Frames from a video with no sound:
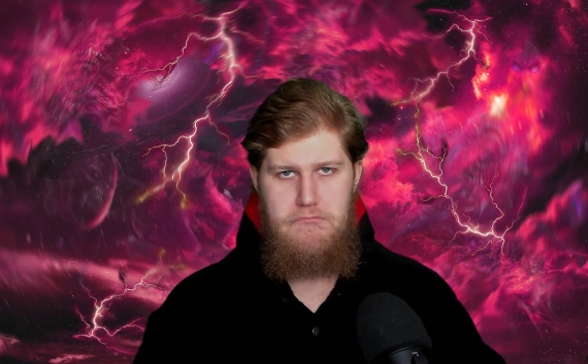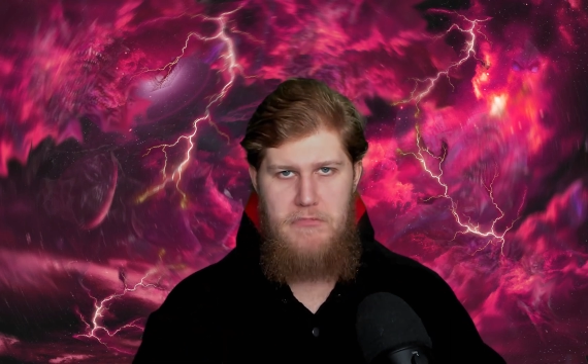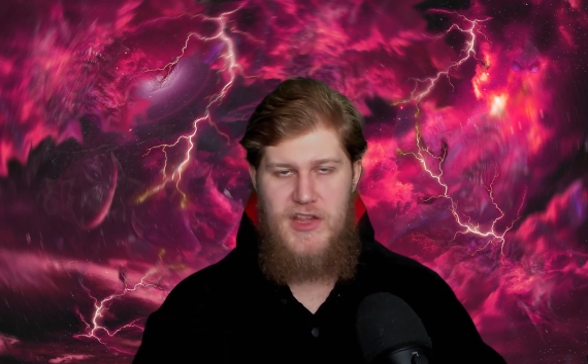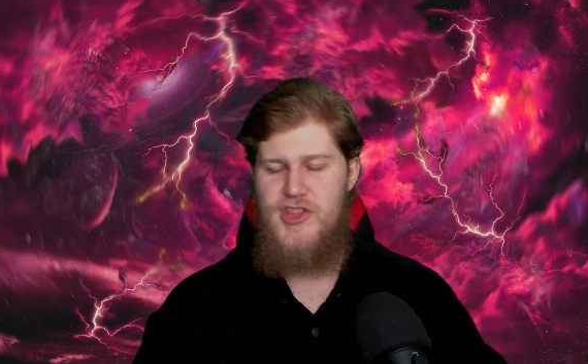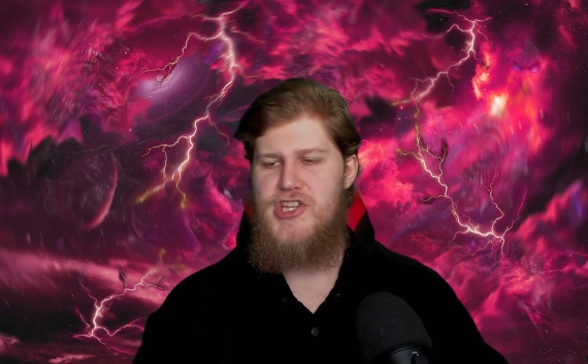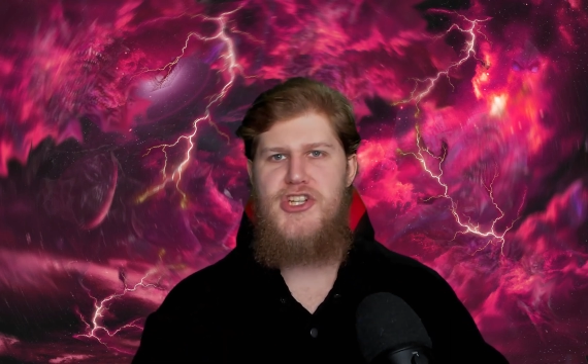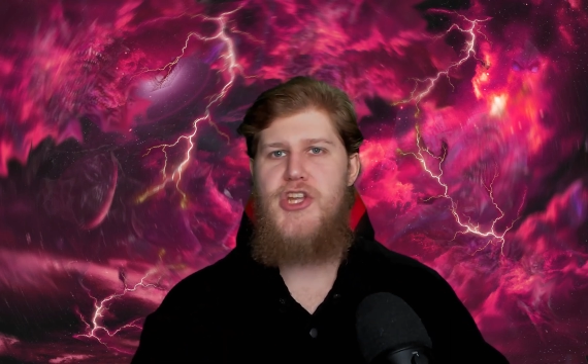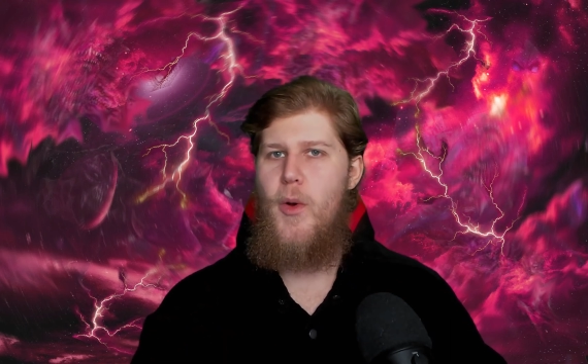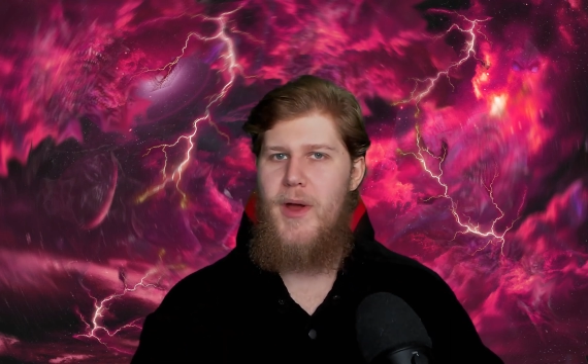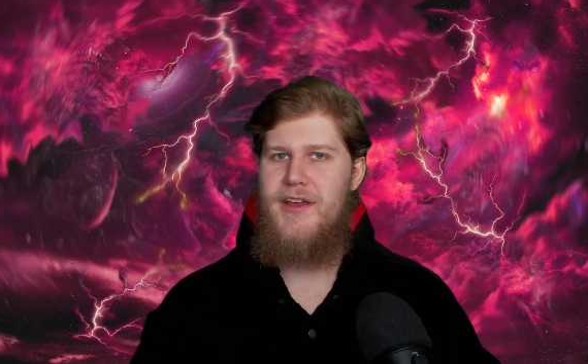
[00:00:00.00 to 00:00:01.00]
he's
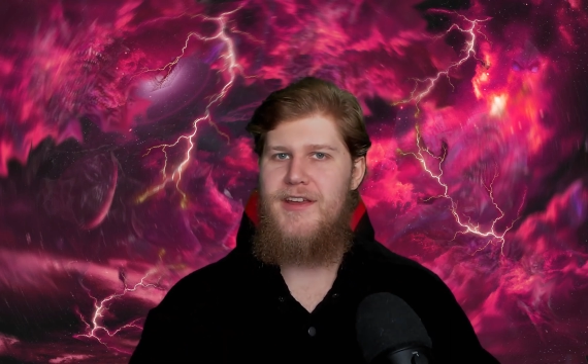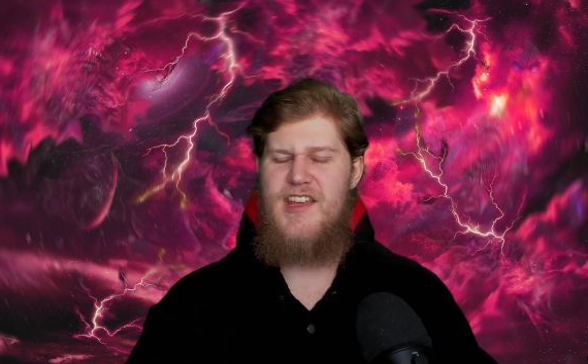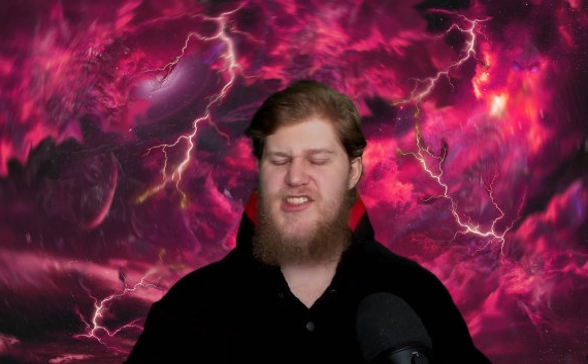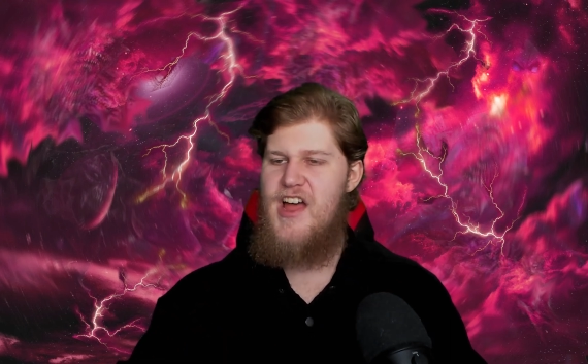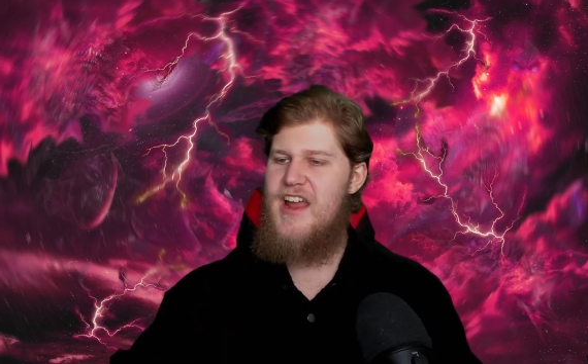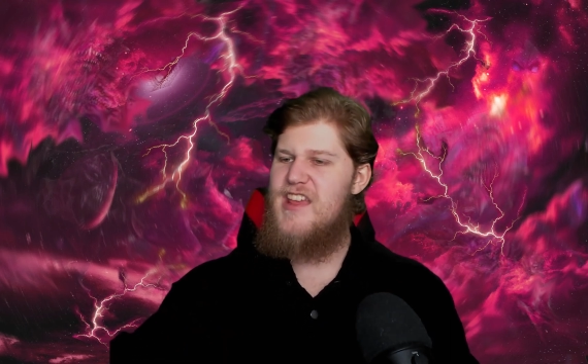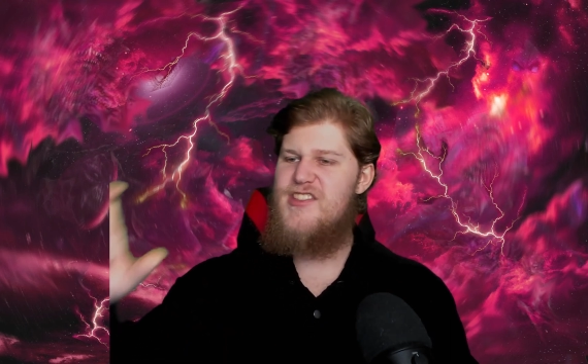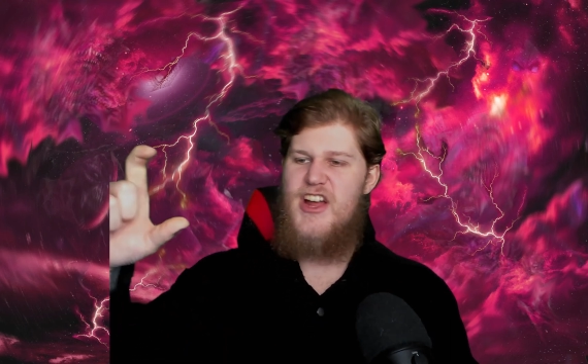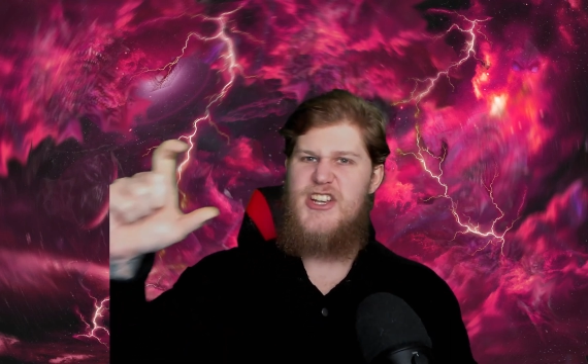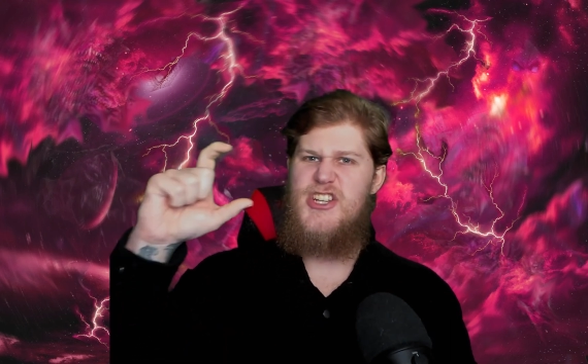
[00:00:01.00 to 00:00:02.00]
stoic. He's not
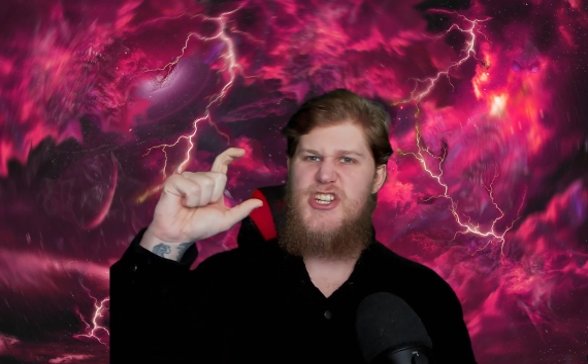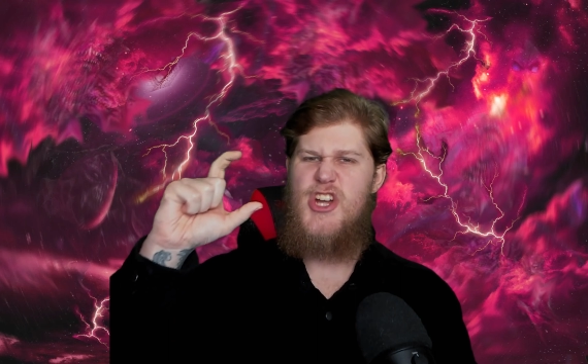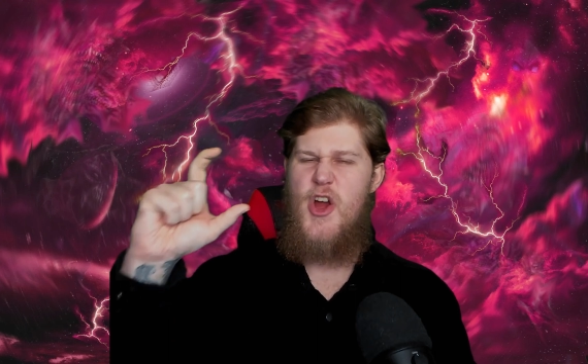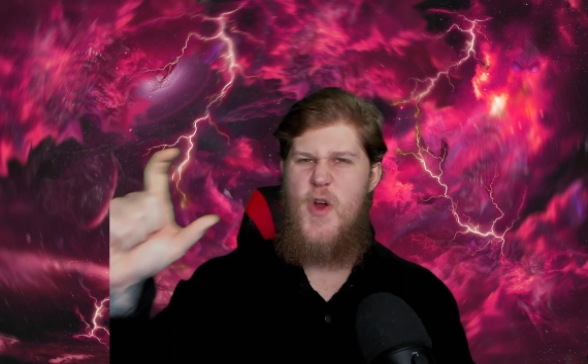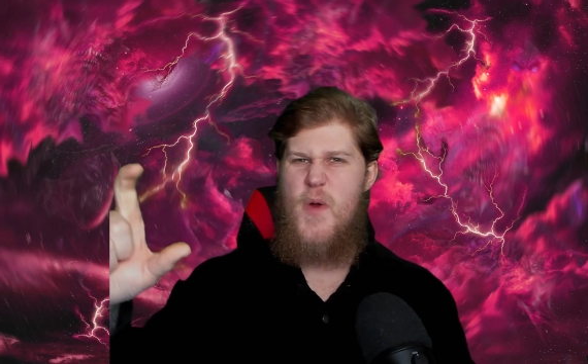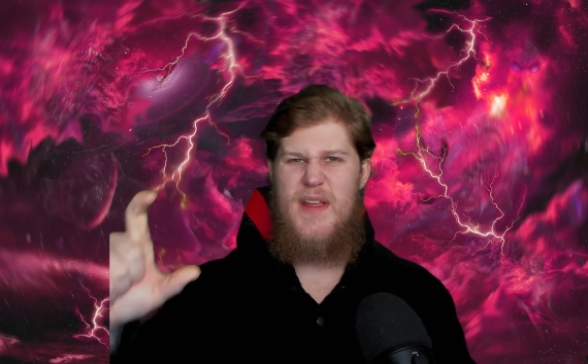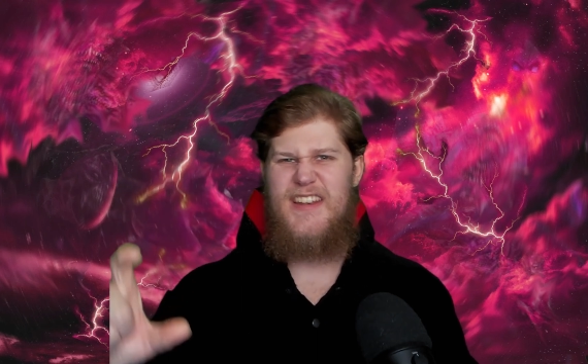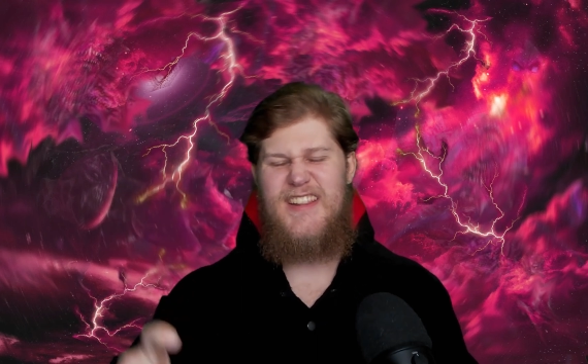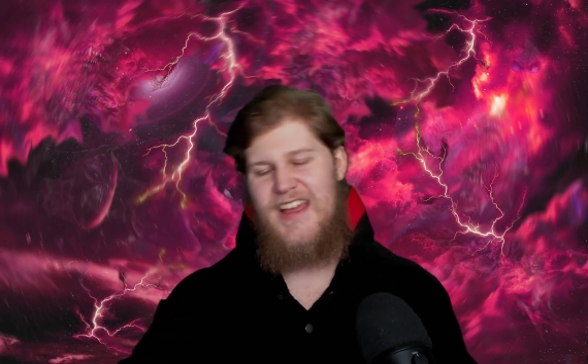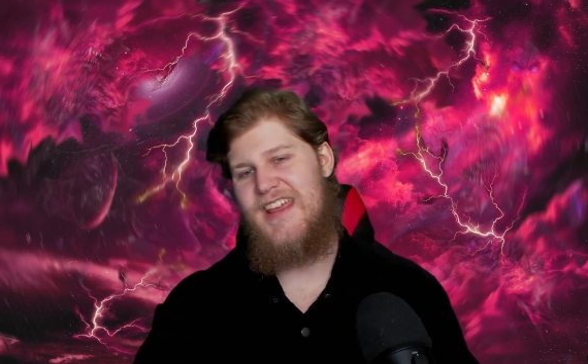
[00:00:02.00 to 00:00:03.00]

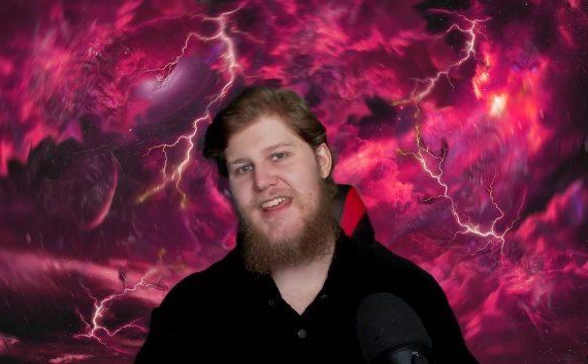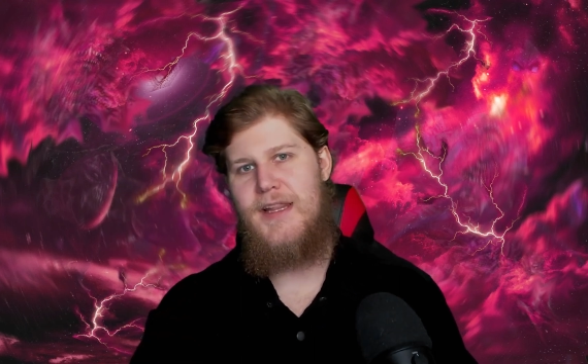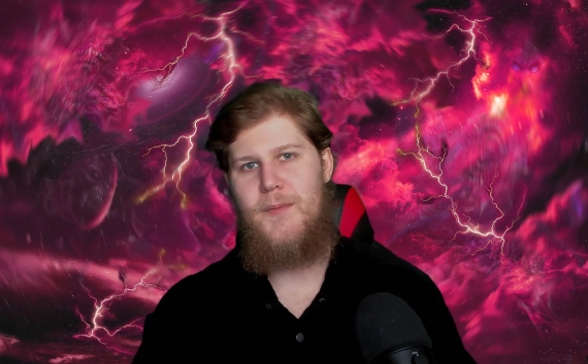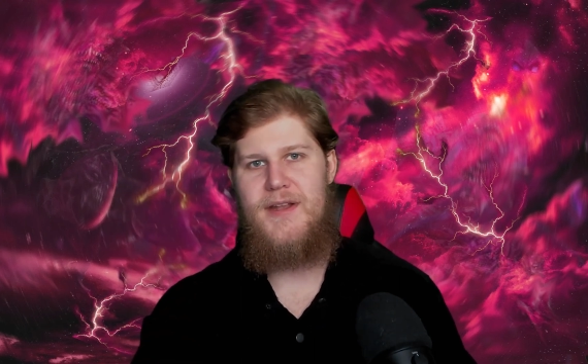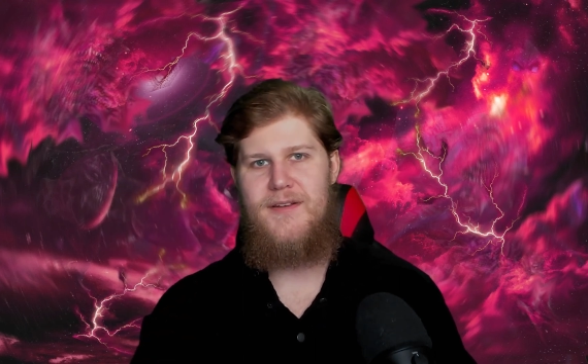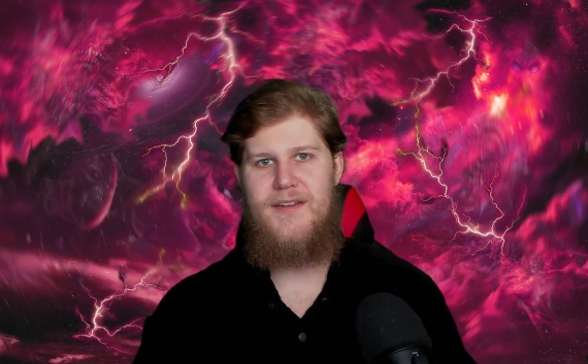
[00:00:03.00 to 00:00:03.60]
determined like Guilliman.